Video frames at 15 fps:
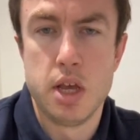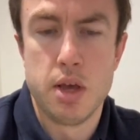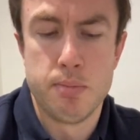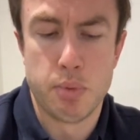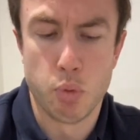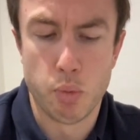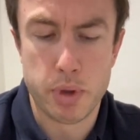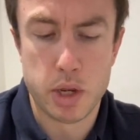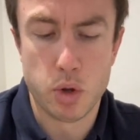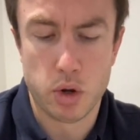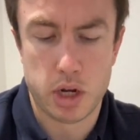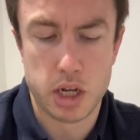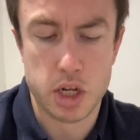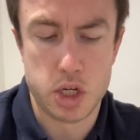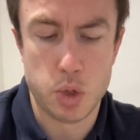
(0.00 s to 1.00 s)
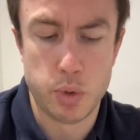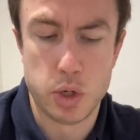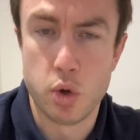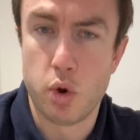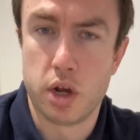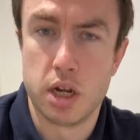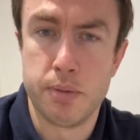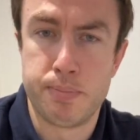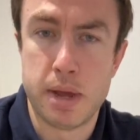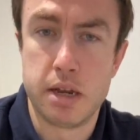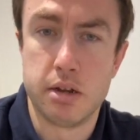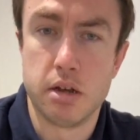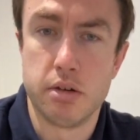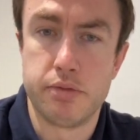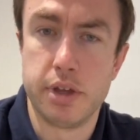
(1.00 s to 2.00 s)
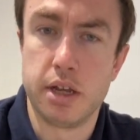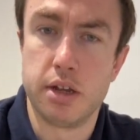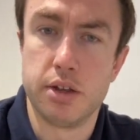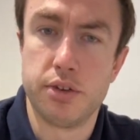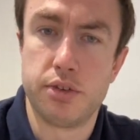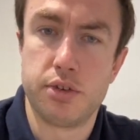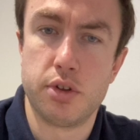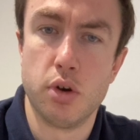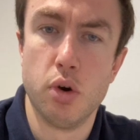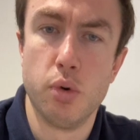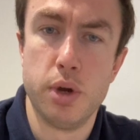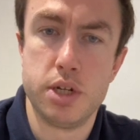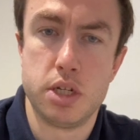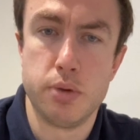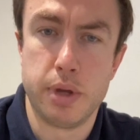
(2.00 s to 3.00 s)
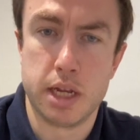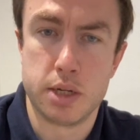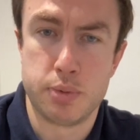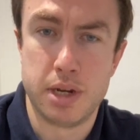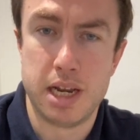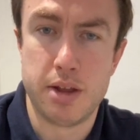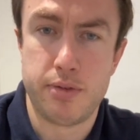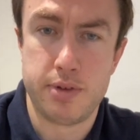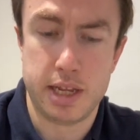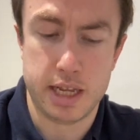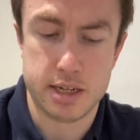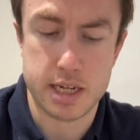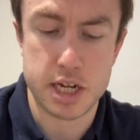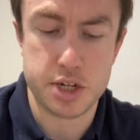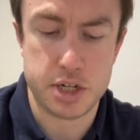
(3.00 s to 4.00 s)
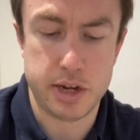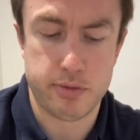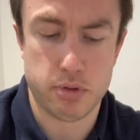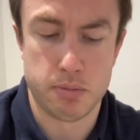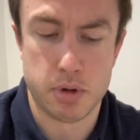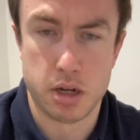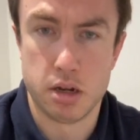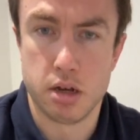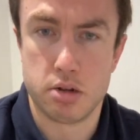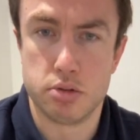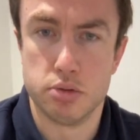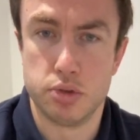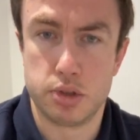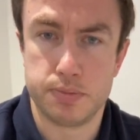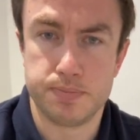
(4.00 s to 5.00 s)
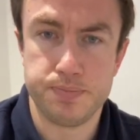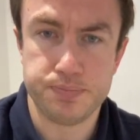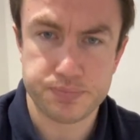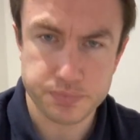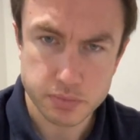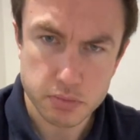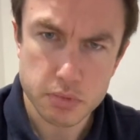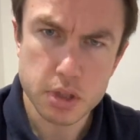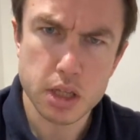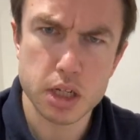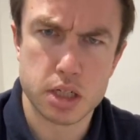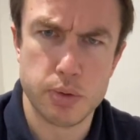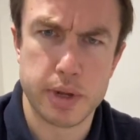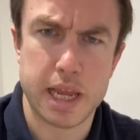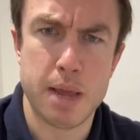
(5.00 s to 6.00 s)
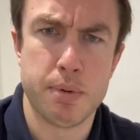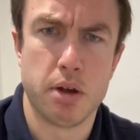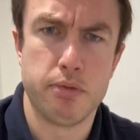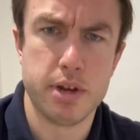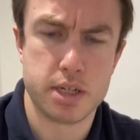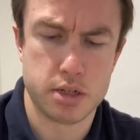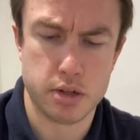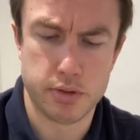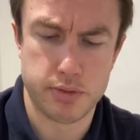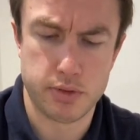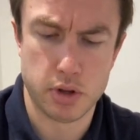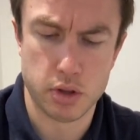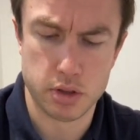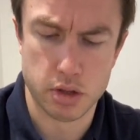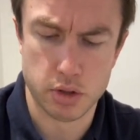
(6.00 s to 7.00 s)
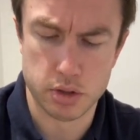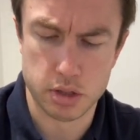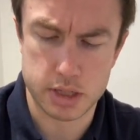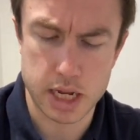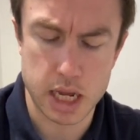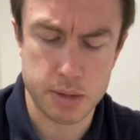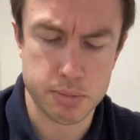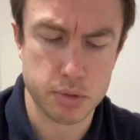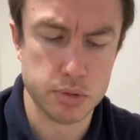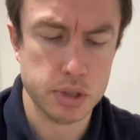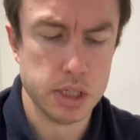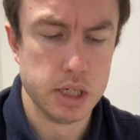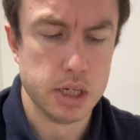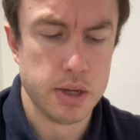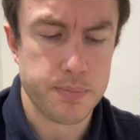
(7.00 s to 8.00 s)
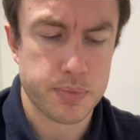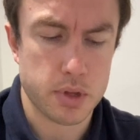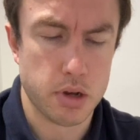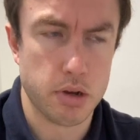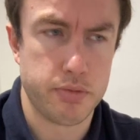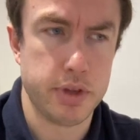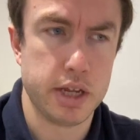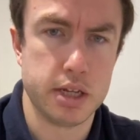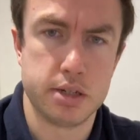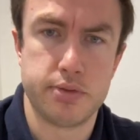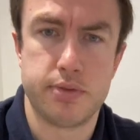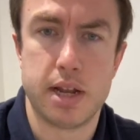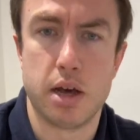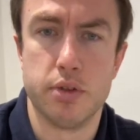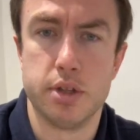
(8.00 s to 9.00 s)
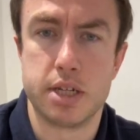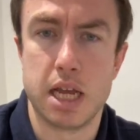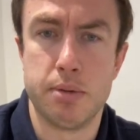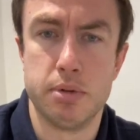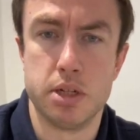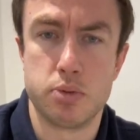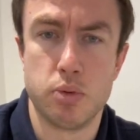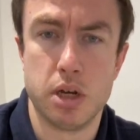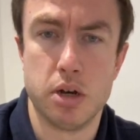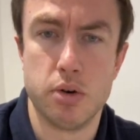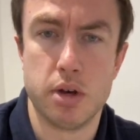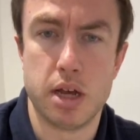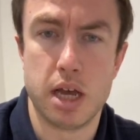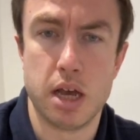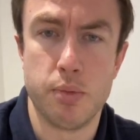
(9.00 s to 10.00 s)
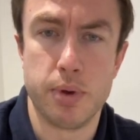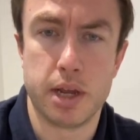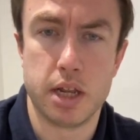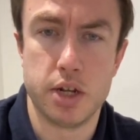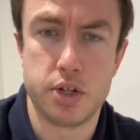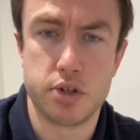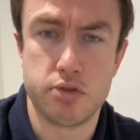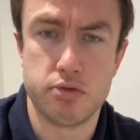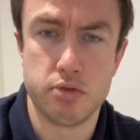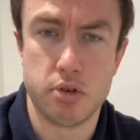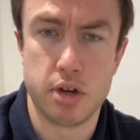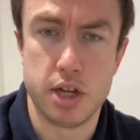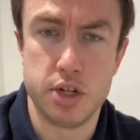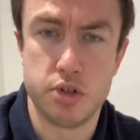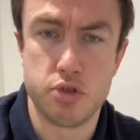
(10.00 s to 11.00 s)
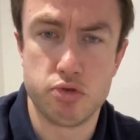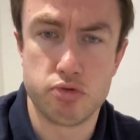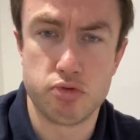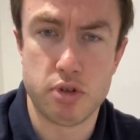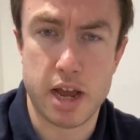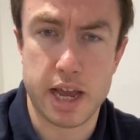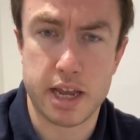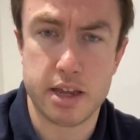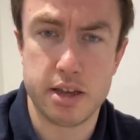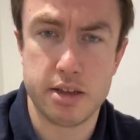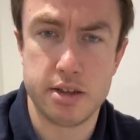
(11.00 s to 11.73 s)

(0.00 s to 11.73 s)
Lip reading: But what we're not going to do, we're not going to bend our fingers. So all we're doing is we're lifting essentially from our knuckles. So we keep our wrist on the table, our fingers flat on the table as well, and we're going to try and drag